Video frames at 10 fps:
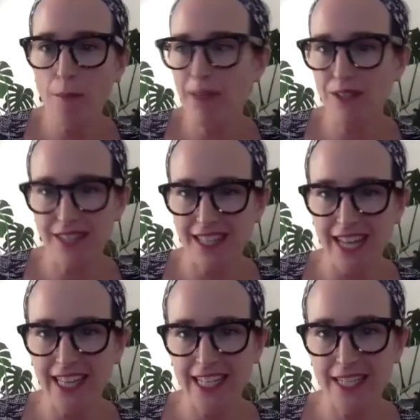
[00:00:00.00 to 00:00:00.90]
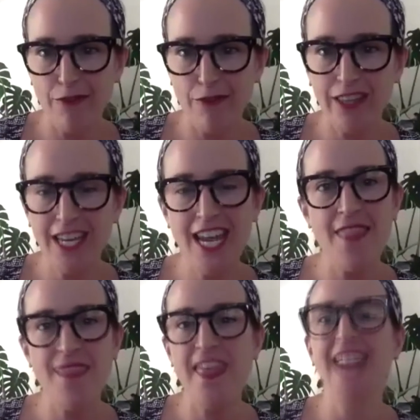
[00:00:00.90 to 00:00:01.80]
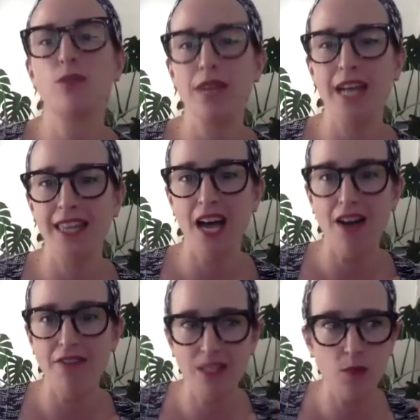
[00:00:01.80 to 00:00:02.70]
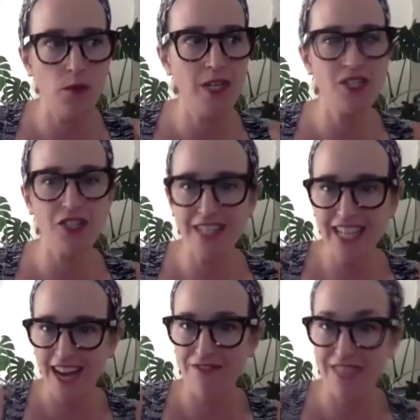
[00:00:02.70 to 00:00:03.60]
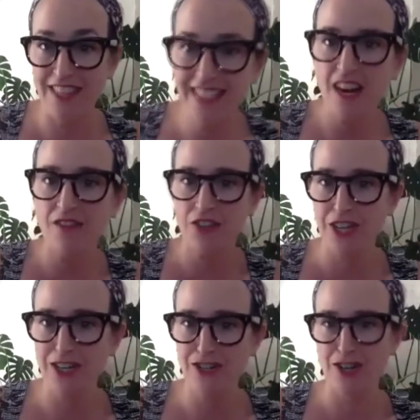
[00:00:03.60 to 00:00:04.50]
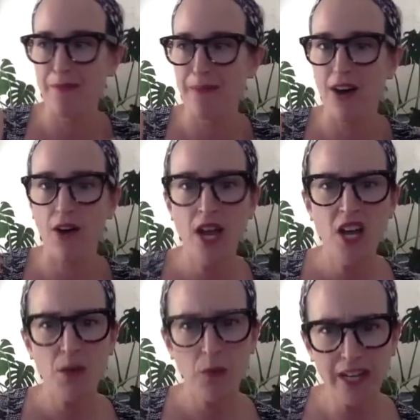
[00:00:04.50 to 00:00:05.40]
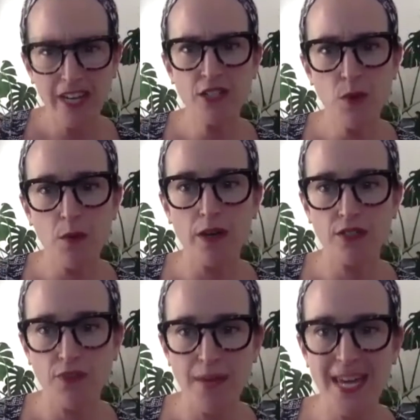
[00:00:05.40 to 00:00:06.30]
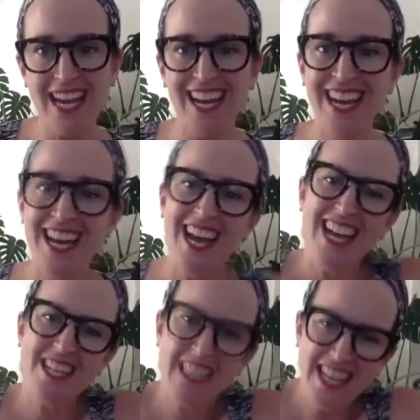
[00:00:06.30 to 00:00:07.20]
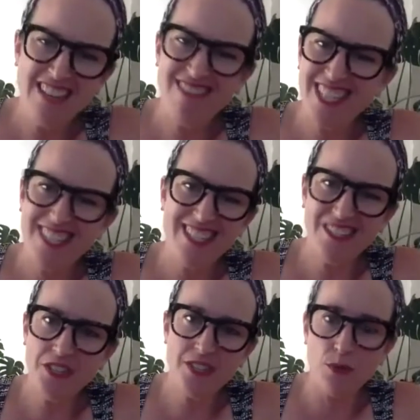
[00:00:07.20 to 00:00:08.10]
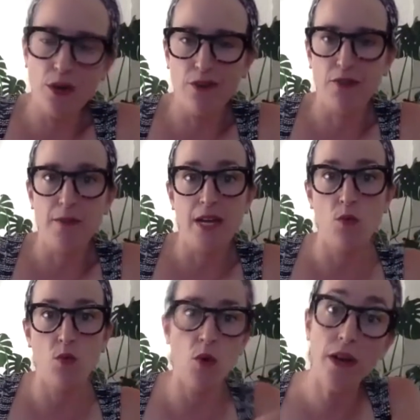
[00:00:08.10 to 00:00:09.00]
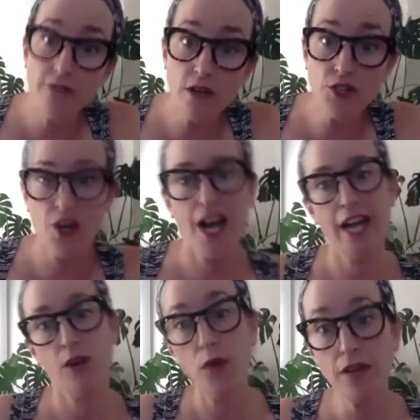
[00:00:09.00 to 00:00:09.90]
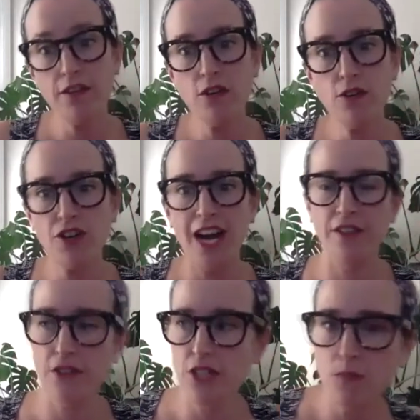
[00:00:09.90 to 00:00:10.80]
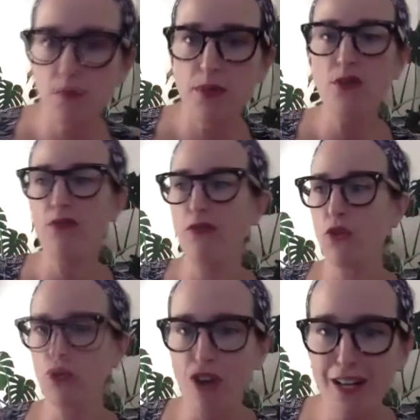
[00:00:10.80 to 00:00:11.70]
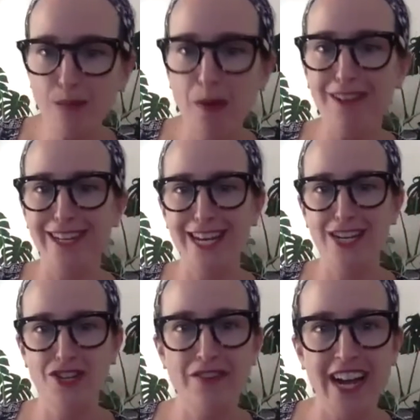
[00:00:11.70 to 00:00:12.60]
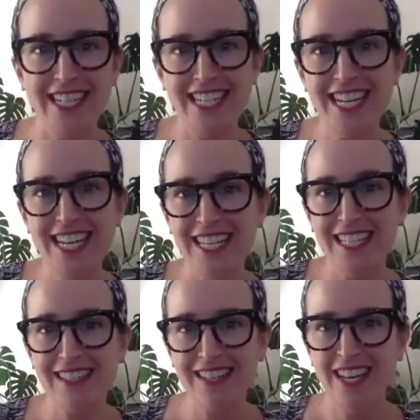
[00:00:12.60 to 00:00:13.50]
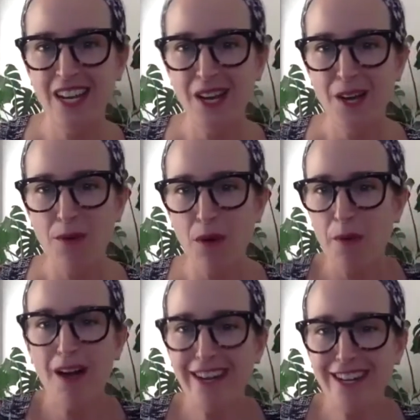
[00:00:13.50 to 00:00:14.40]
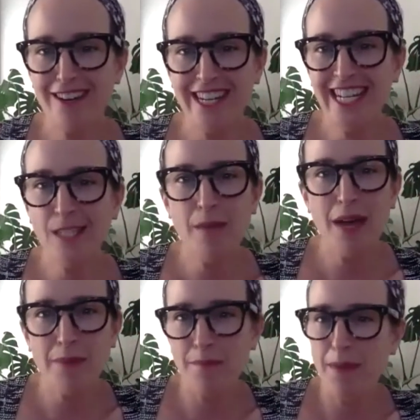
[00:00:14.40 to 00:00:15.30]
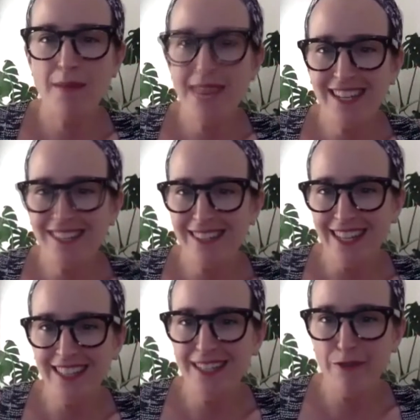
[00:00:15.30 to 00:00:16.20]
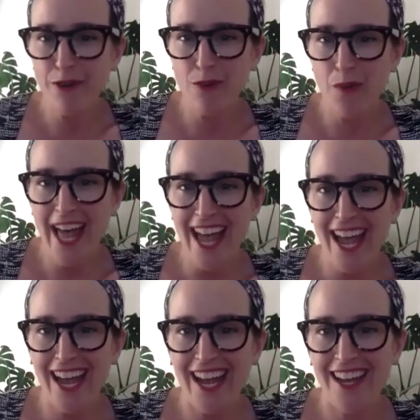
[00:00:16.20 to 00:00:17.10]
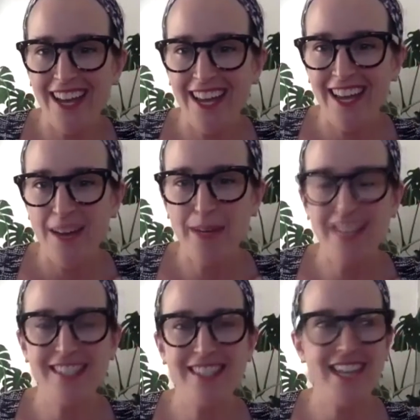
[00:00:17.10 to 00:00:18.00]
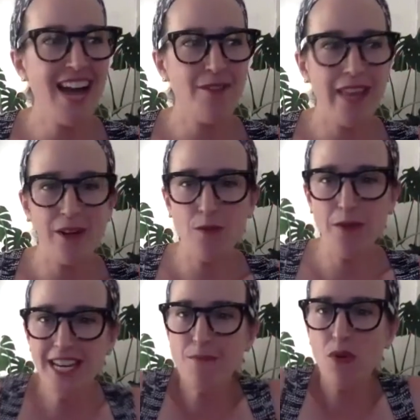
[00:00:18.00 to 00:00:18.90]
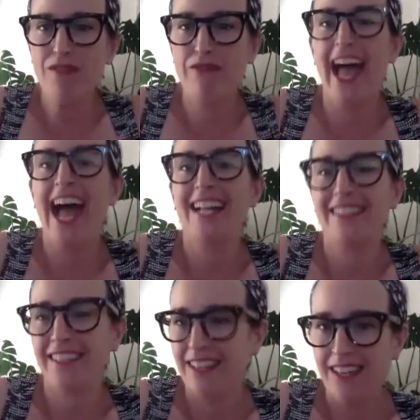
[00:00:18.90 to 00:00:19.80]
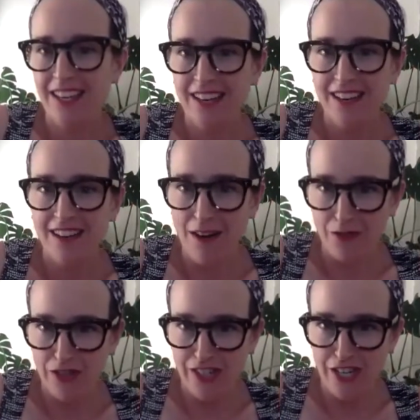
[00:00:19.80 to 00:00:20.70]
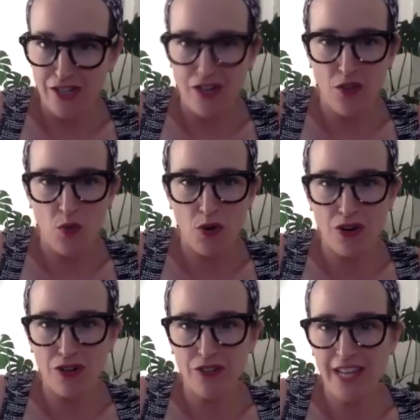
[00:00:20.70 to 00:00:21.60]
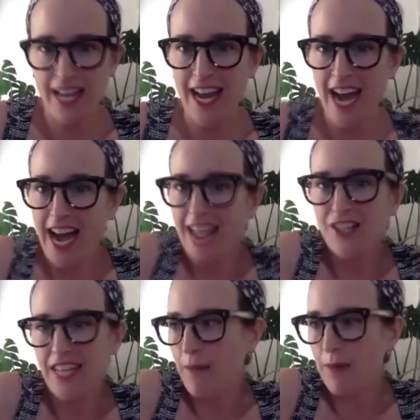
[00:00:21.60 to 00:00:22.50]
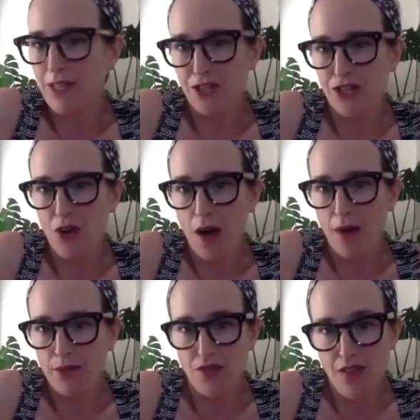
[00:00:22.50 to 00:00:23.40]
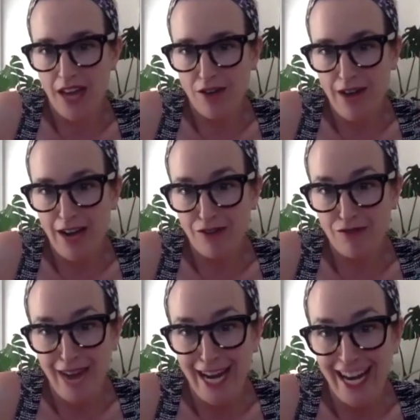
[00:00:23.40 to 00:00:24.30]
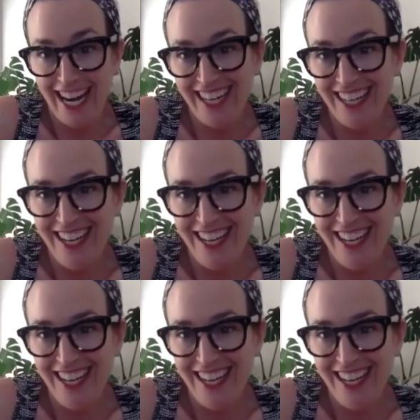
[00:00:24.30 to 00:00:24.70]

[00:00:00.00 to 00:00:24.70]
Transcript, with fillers: built slightly differently and that's what i love is when we start to have this conversation about well here's what works for me and then this still doesn't work for me. Well, what have you tried? And what have you tried? And there's this beautiful cross pollination of ideas where we all get our needs met, but maybe in a slightly different way. But it's, yeah, like we need more of that conversation in the world. And I just happen to show up to do that around writing